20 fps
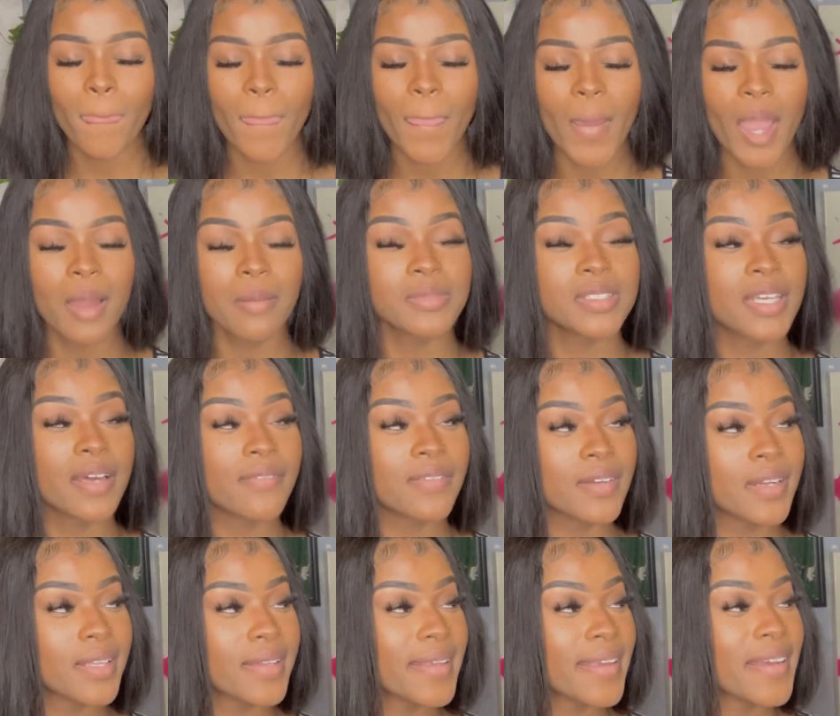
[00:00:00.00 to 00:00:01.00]
I'm
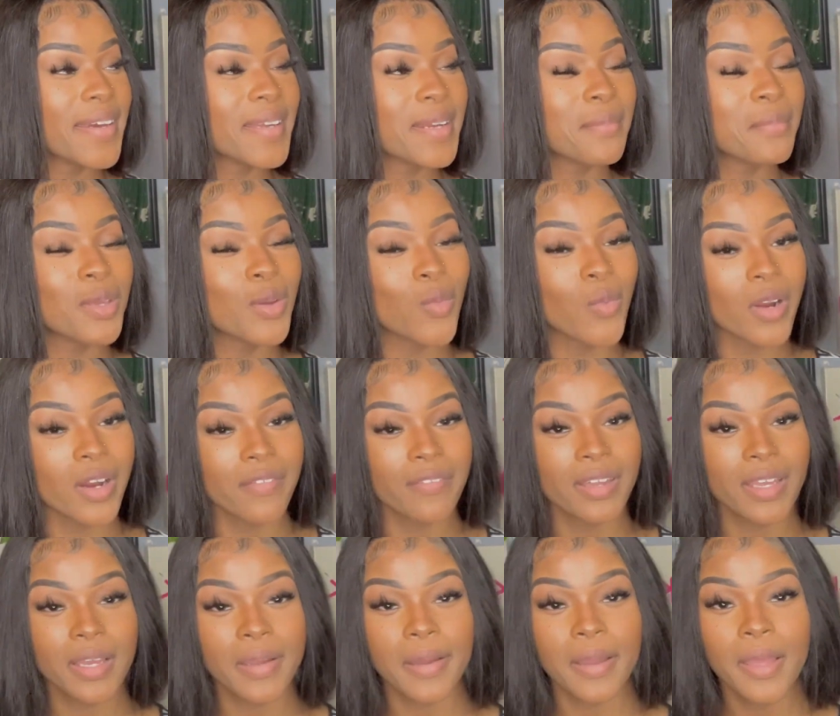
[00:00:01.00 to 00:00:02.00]
definitely gonna be
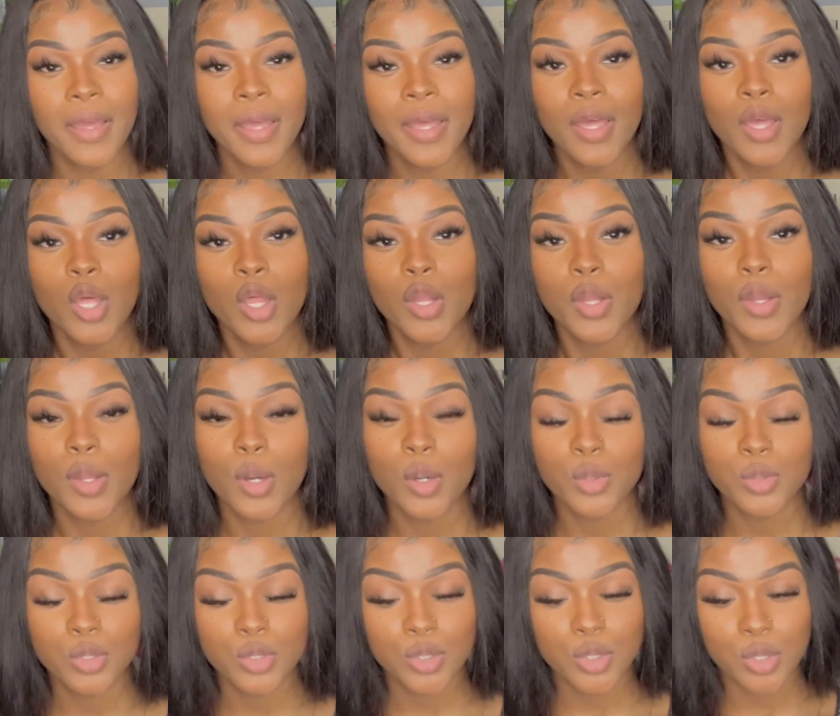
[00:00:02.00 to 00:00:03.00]
wearing
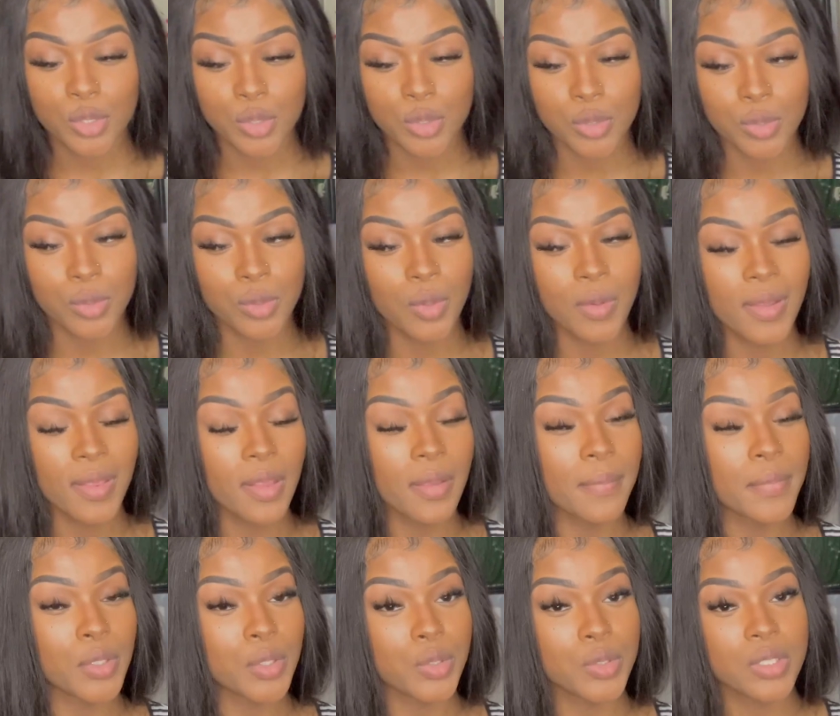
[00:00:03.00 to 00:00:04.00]
those two the
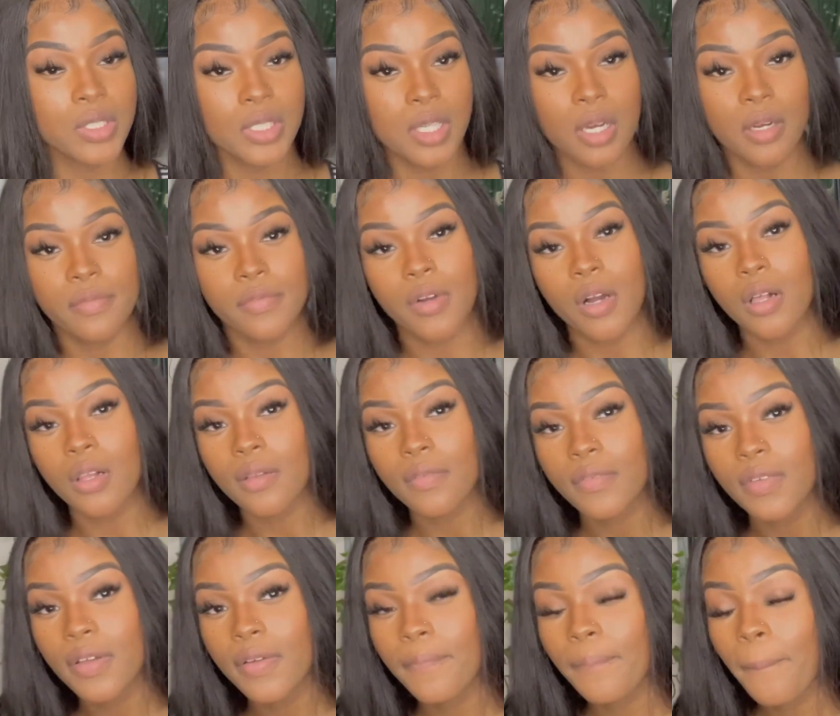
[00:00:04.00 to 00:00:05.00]
most out of all
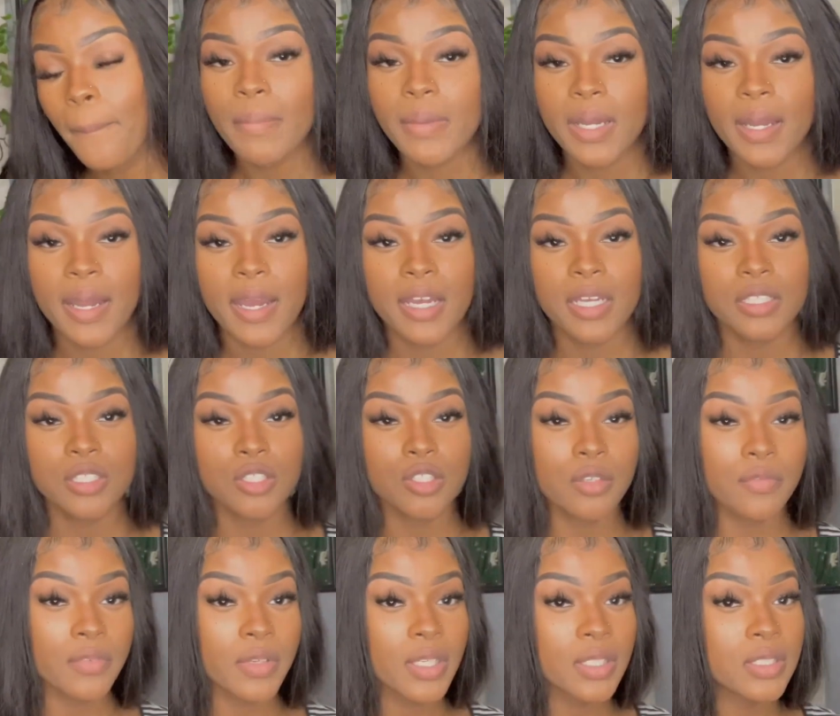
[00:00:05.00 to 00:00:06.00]
of them. Well, guys,
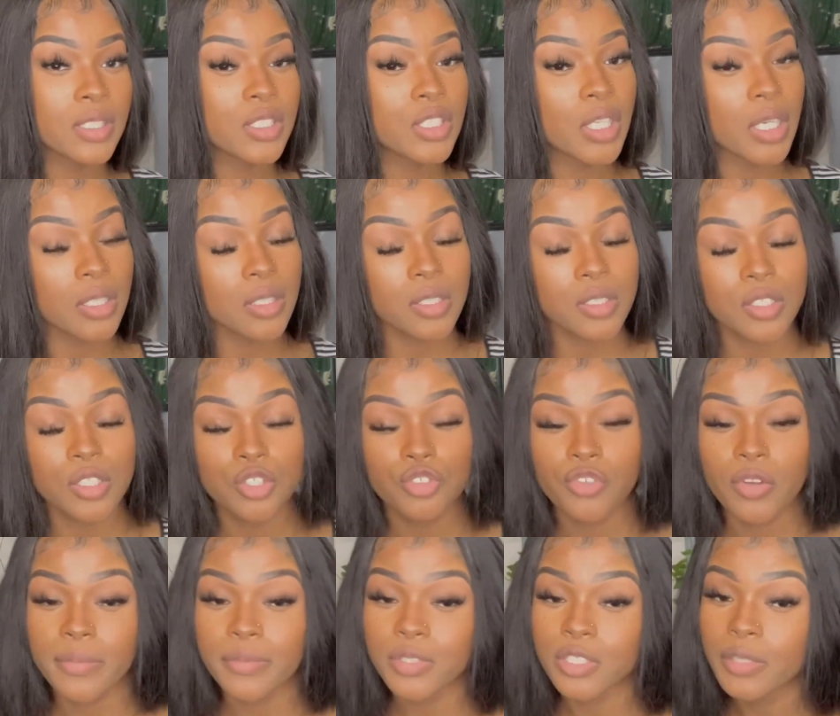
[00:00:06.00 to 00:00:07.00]
don't forget to check the
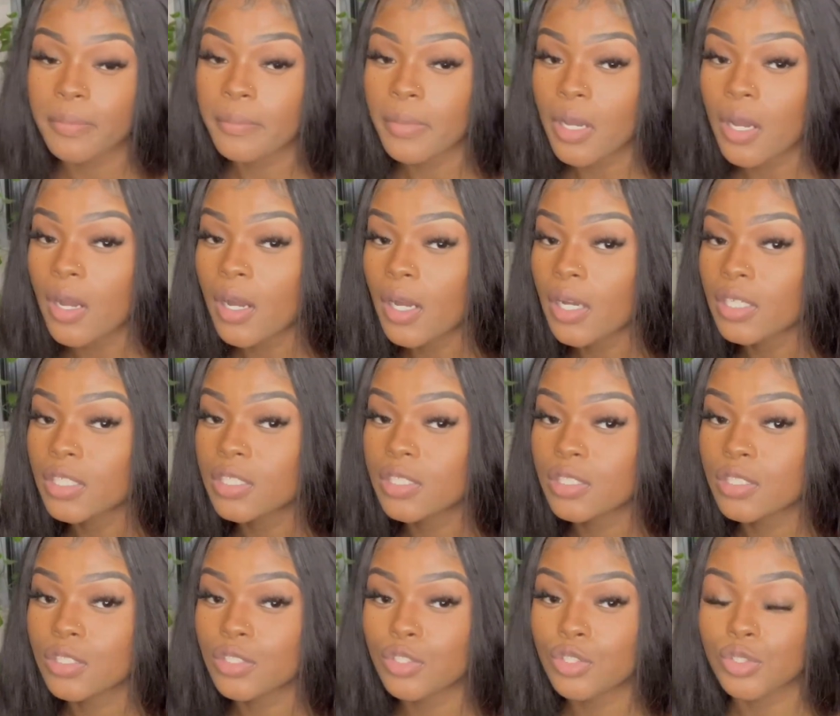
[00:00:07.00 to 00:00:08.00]
description box
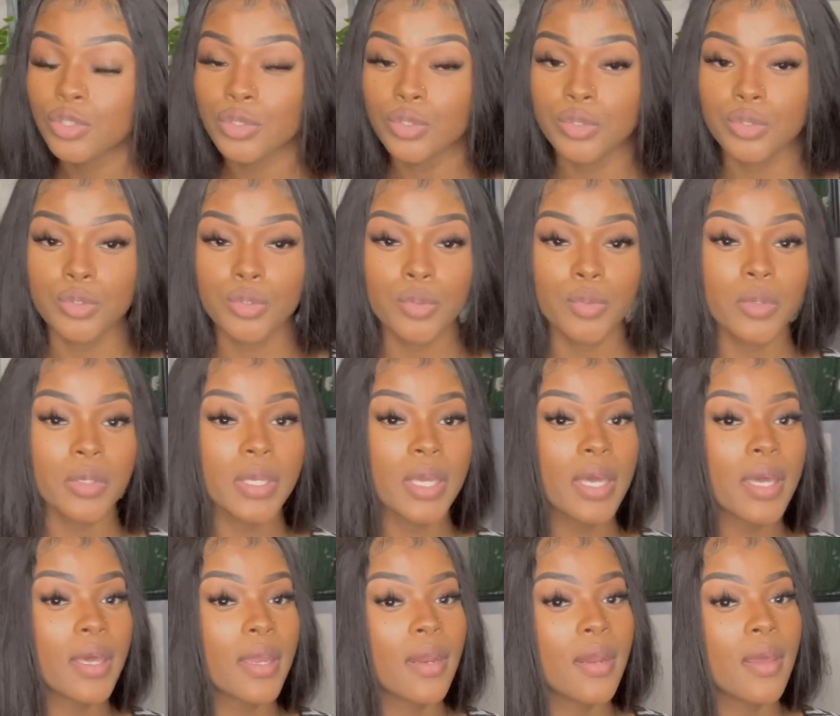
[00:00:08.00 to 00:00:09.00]
to
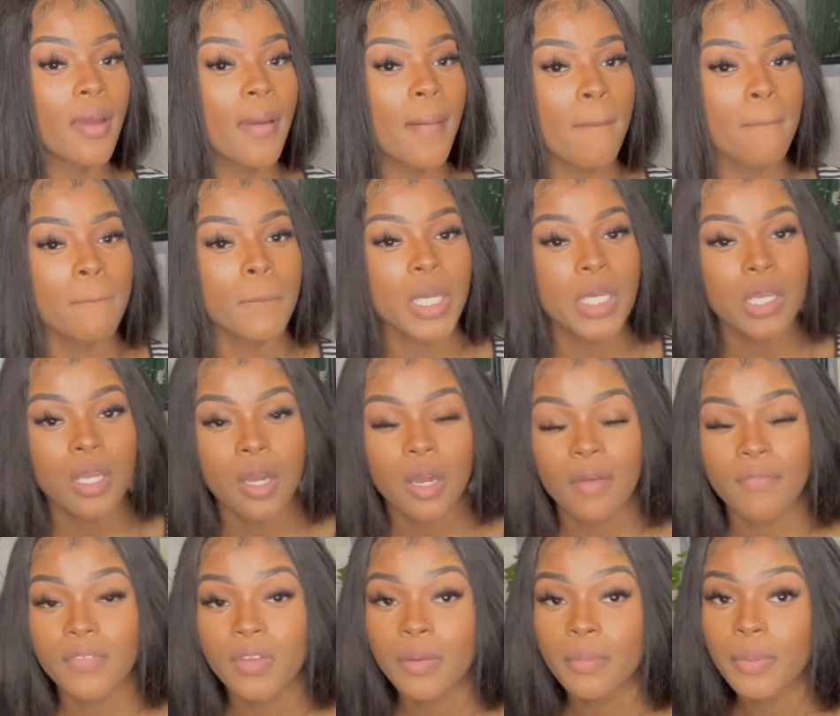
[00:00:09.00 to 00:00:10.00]
get money
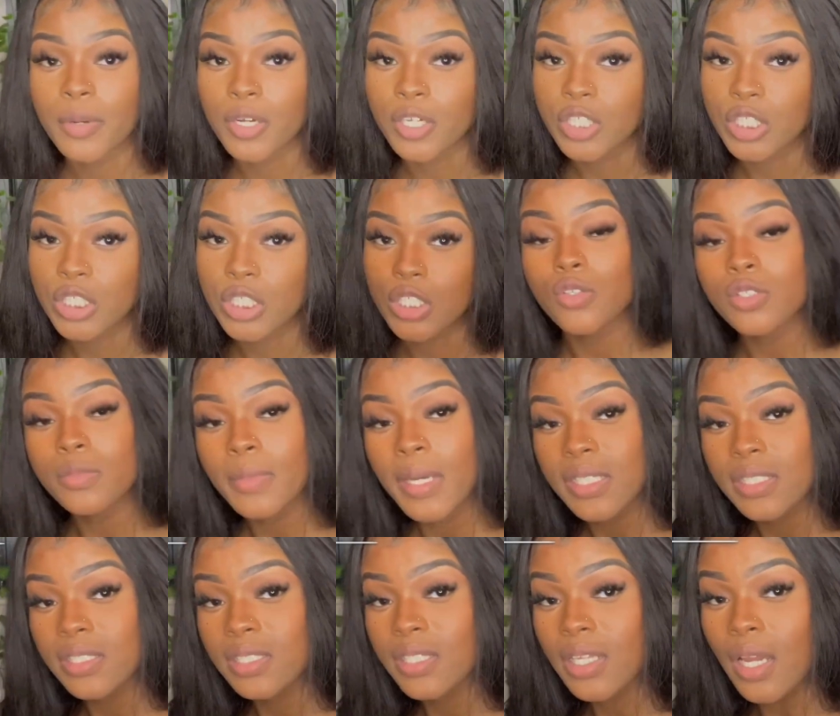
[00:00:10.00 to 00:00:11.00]
off your purchase. My
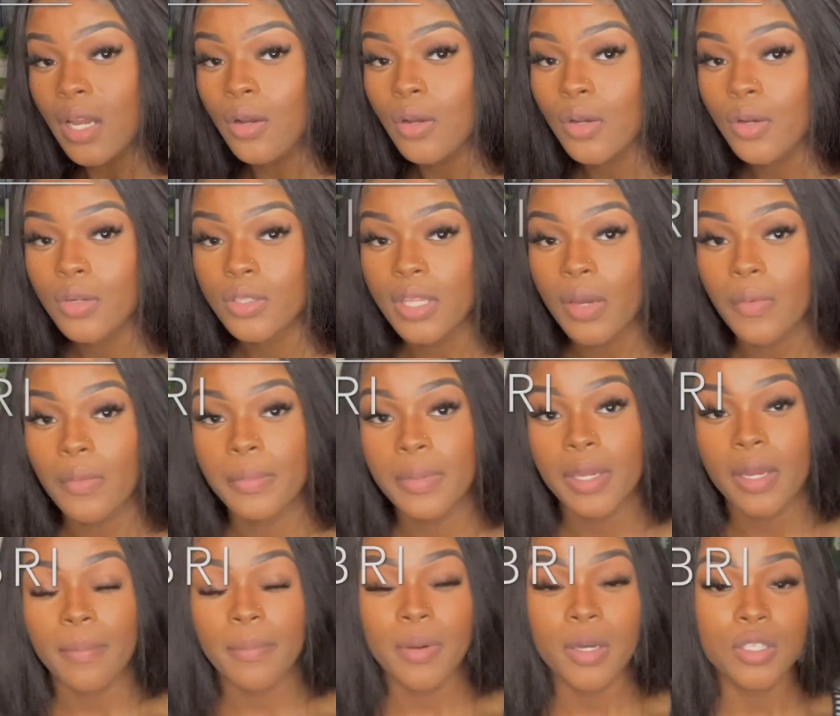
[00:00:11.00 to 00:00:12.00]
discount code that will
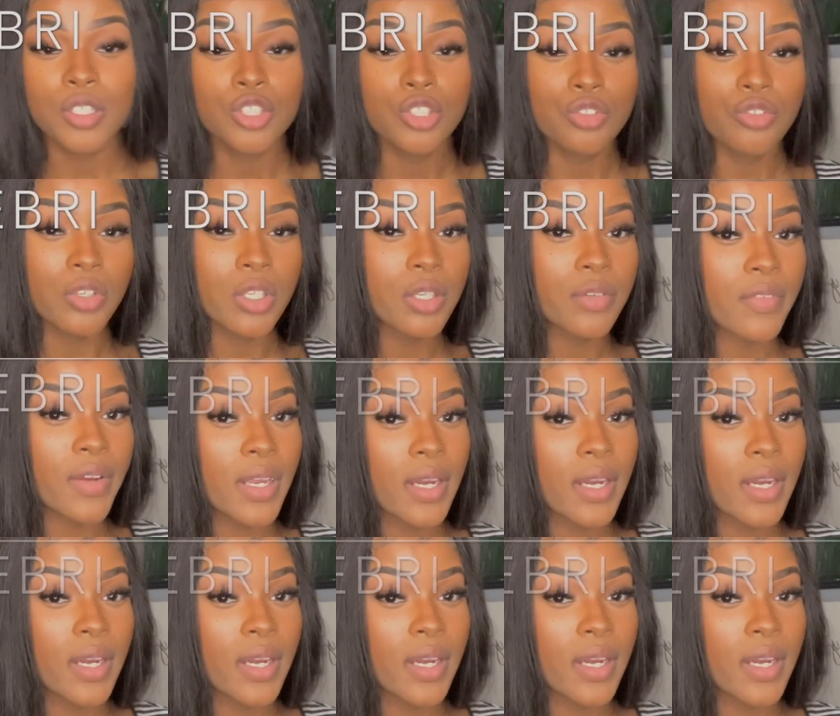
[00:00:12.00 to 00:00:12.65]
be up on the screen right